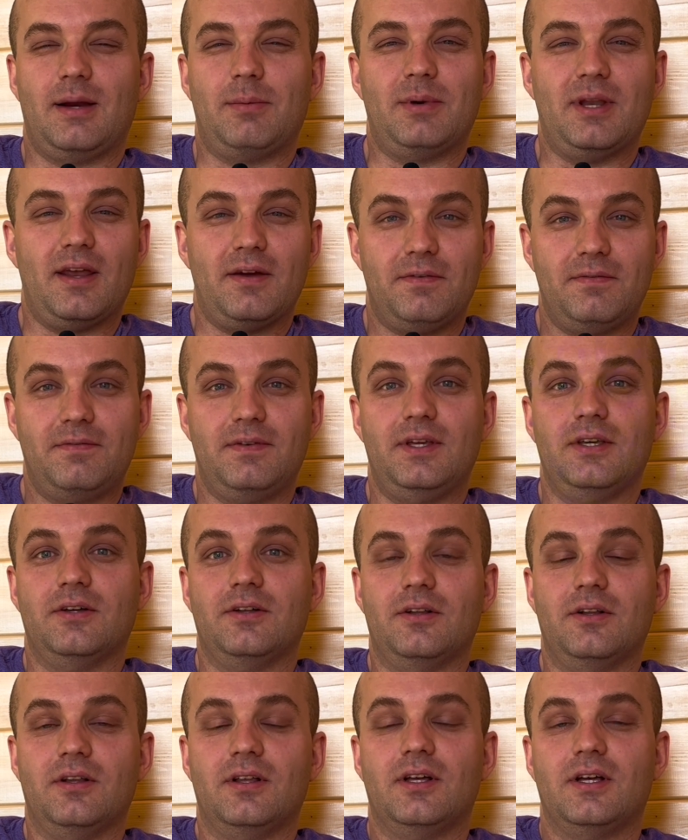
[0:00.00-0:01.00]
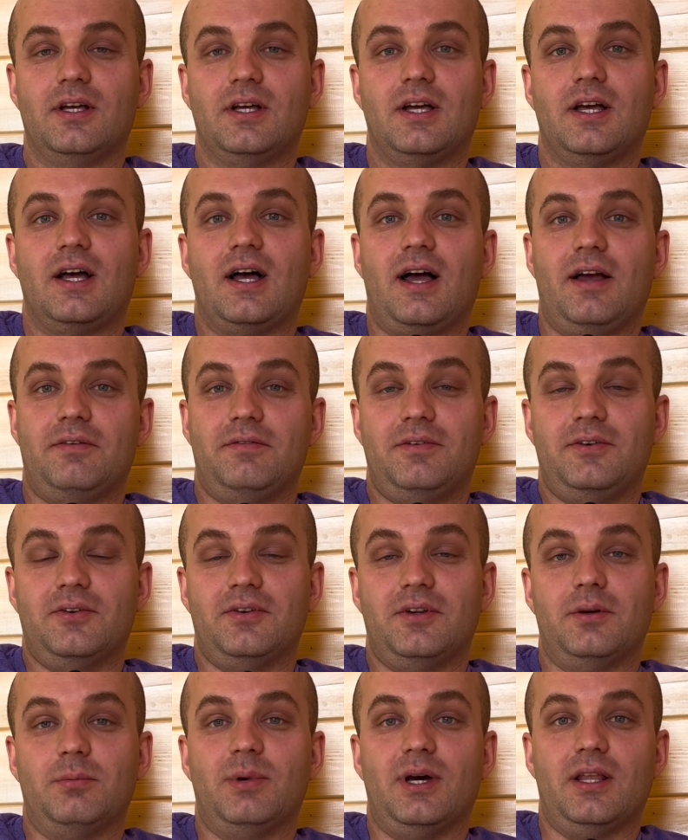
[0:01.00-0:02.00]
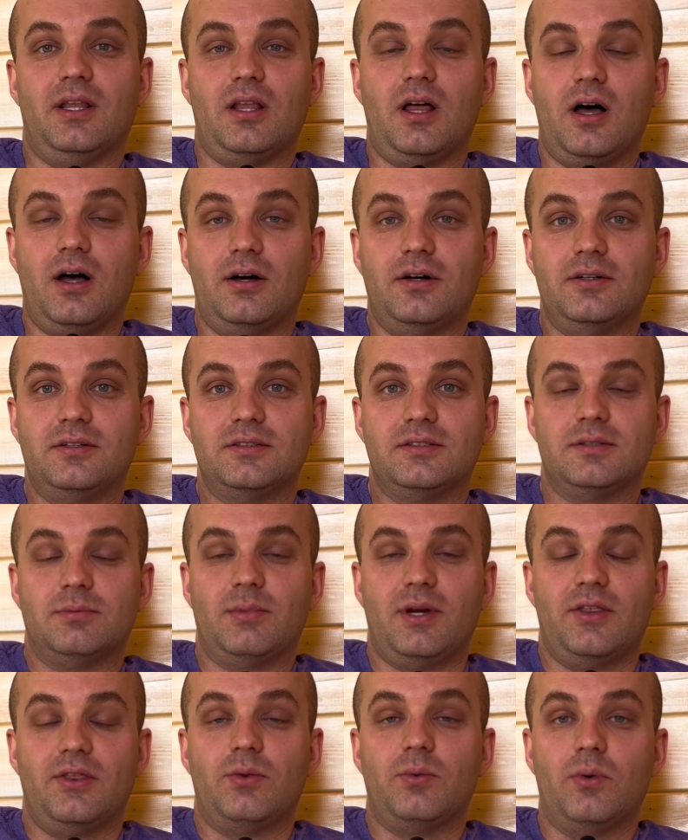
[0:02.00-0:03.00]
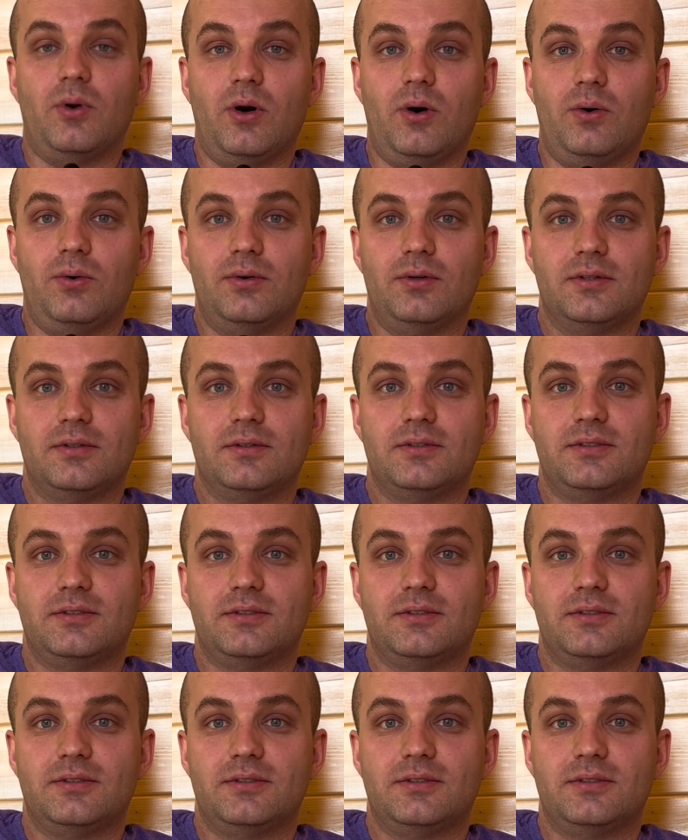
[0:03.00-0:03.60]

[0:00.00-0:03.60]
I mean, I feel it in my lungs and my throat,